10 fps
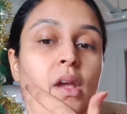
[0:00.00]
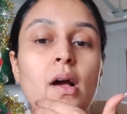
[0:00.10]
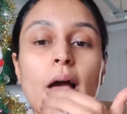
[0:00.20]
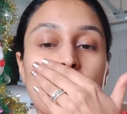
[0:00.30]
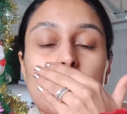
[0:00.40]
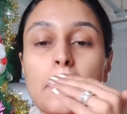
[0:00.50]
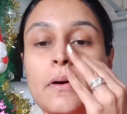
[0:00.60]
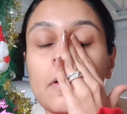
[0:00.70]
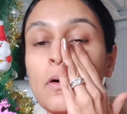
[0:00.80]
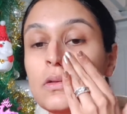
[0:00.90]
and
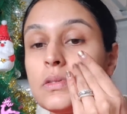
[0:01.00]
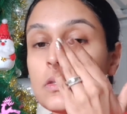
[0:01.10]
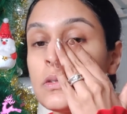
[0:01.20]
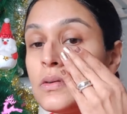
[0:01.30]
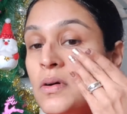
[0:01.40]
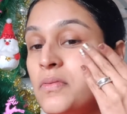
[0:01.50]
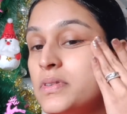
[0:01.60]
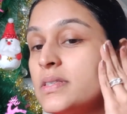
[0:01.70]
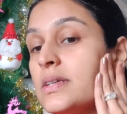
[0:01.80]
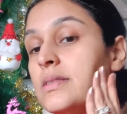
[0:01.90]
also
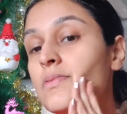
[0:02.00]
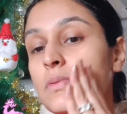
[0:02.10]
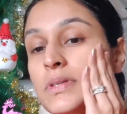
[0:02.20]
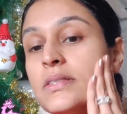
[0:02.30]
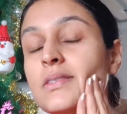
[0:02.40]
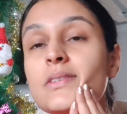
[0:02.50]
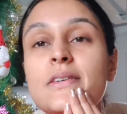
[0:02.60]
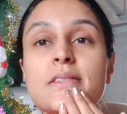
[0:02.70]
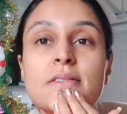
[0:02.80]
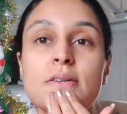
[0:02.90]
obviously it's vitamin
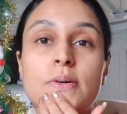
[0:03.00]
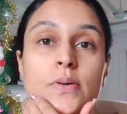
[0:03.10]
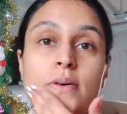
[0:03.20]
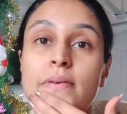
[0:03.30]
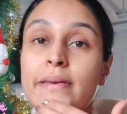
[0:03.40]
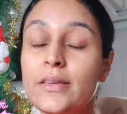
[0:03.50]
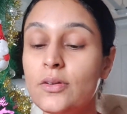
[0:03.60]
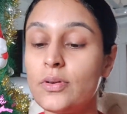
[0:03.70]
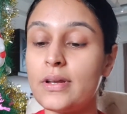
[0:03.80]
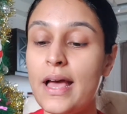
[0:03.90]
C, so
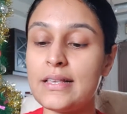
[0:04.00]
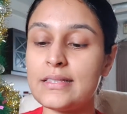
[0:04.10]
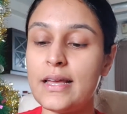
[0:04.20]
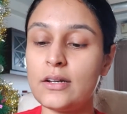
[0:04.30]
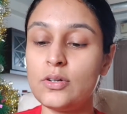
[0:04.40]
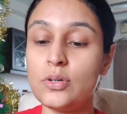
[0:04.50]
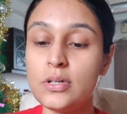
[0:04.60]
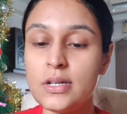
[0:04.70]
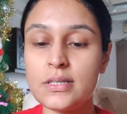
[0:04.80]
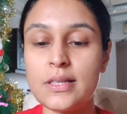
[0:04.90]
it has that
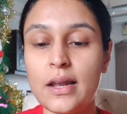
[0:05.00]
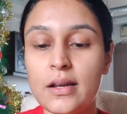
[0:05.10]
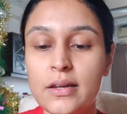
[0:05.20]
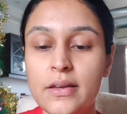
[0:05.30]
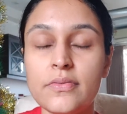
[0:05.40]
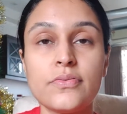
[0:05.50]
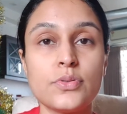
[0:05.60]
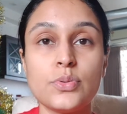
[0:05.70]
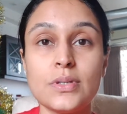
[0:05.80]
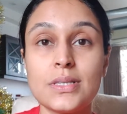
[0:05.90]
goodness that it'll give
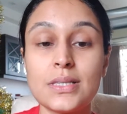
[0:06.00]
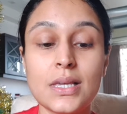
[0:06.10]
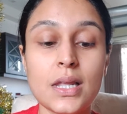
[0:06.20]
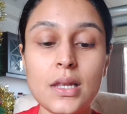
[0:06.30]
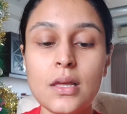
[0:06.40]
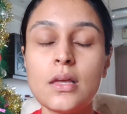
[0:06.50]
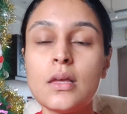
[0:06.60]
to the skin.